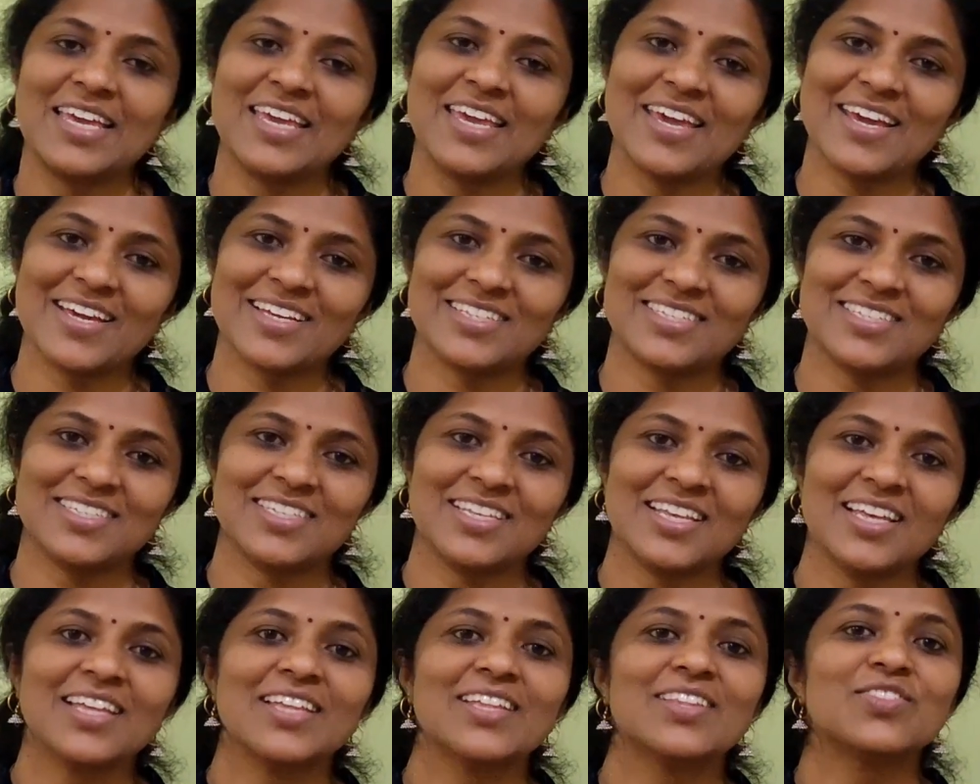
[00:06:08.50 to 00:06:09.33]
Yes,
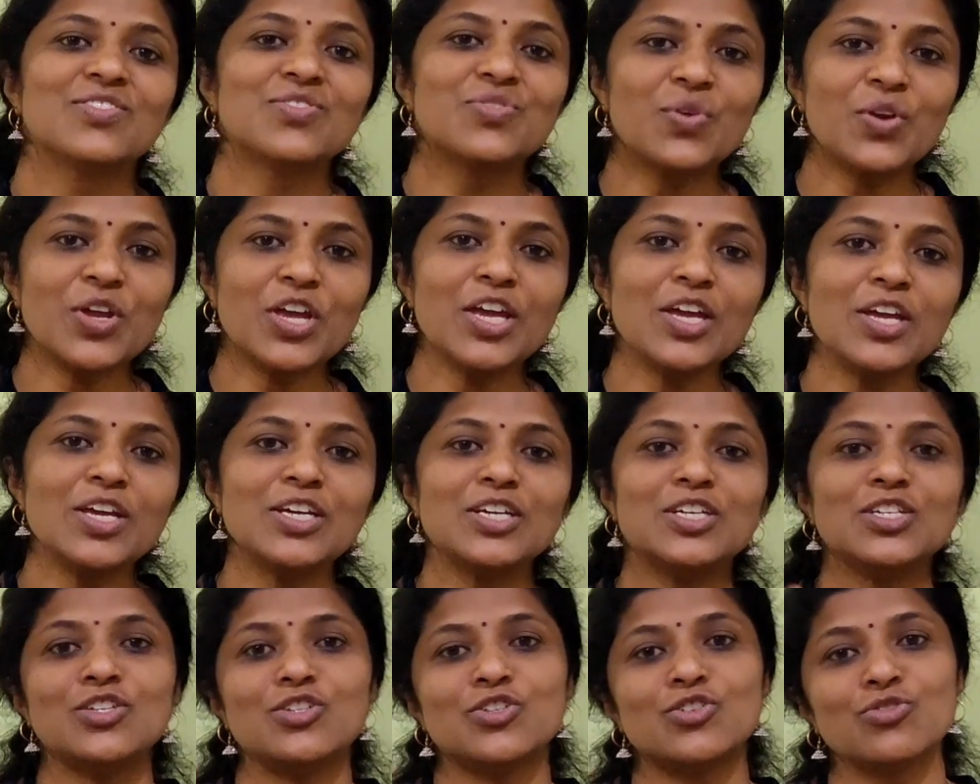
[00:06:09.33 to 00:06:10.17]
3
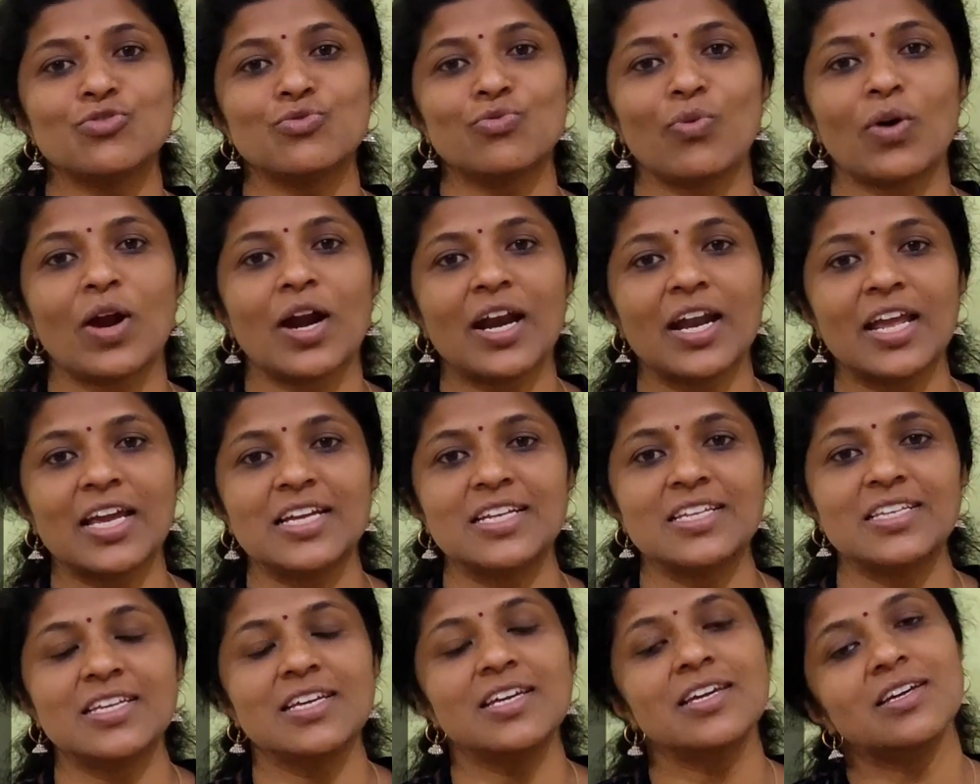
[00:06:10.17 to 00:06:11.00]
into
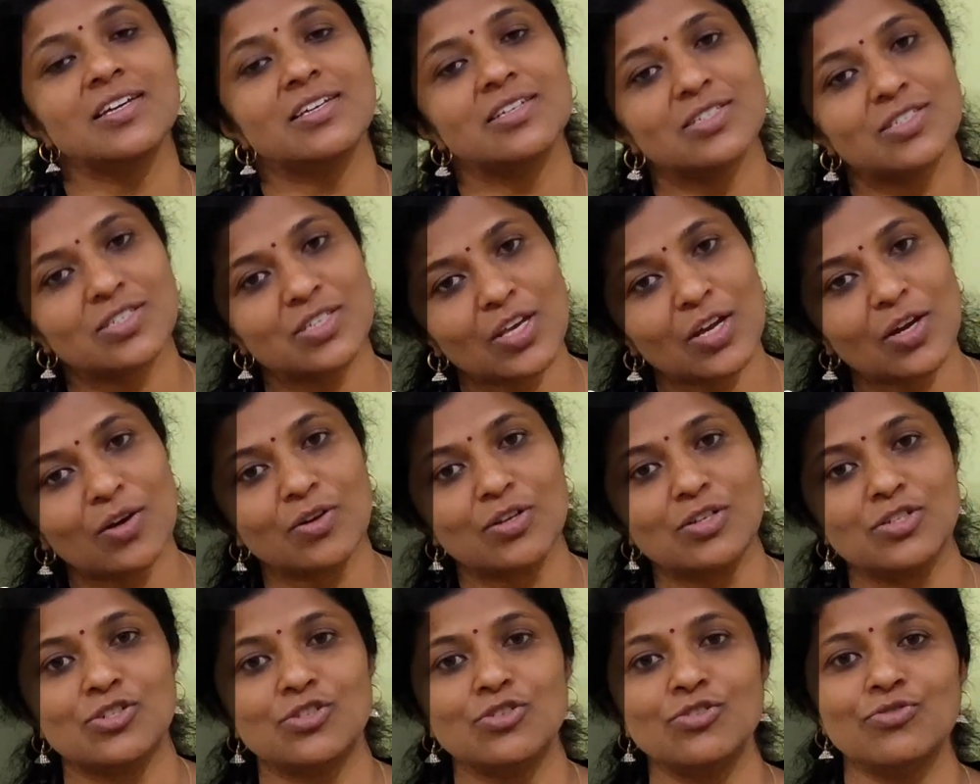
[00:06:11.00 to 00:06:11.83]
180 is
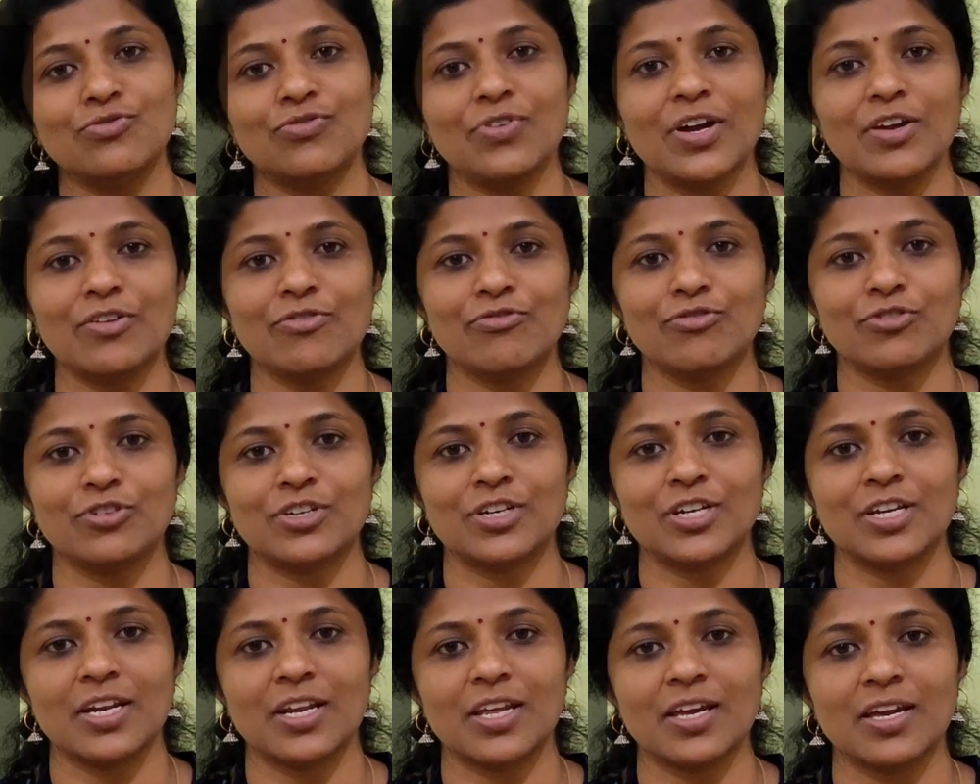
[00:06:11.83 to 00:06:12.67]
equal to
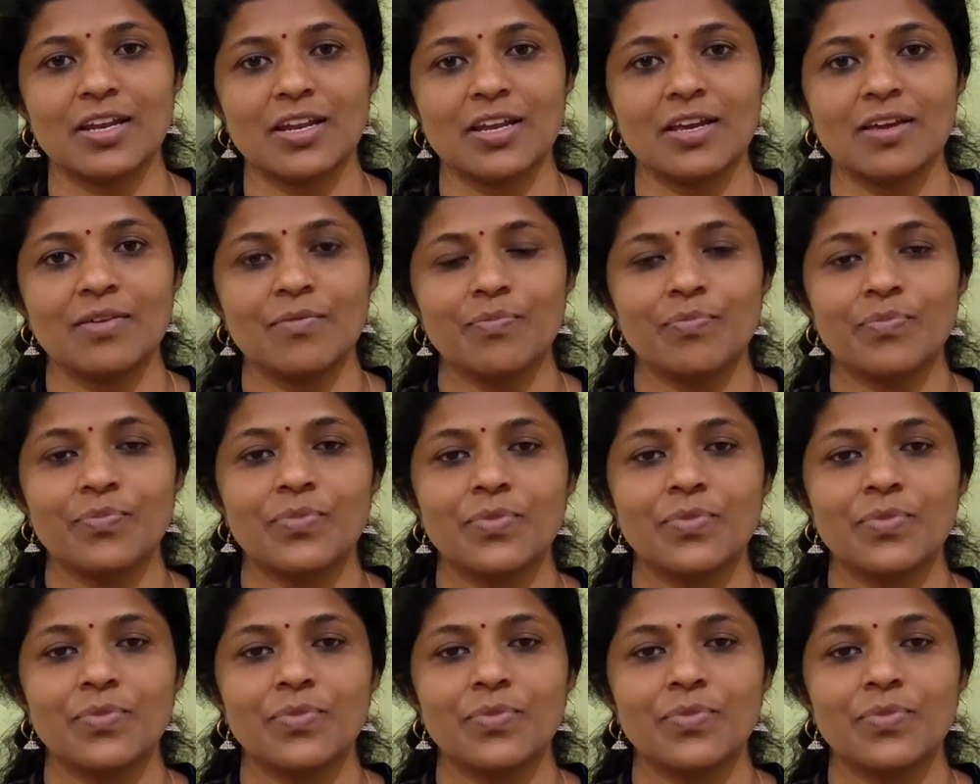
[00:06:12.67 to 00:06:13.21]
540 degree.